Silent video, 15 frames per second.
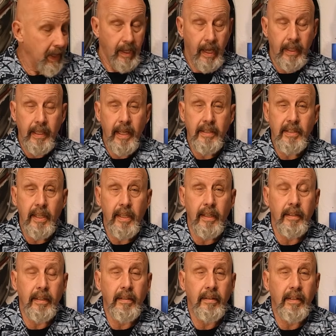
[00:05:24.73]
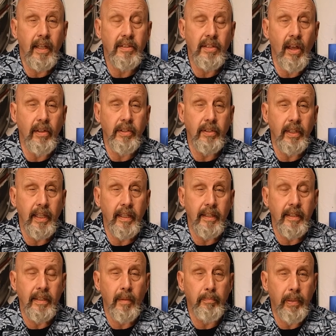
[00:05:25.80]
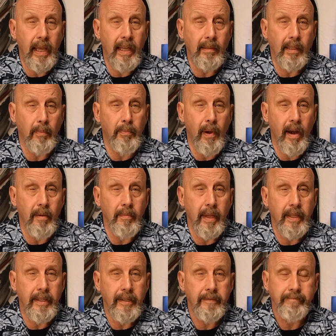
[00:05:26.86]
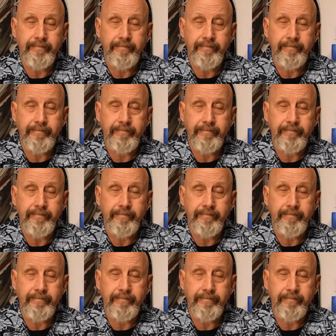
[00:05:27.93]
And that's it. That's all you need in the paint department.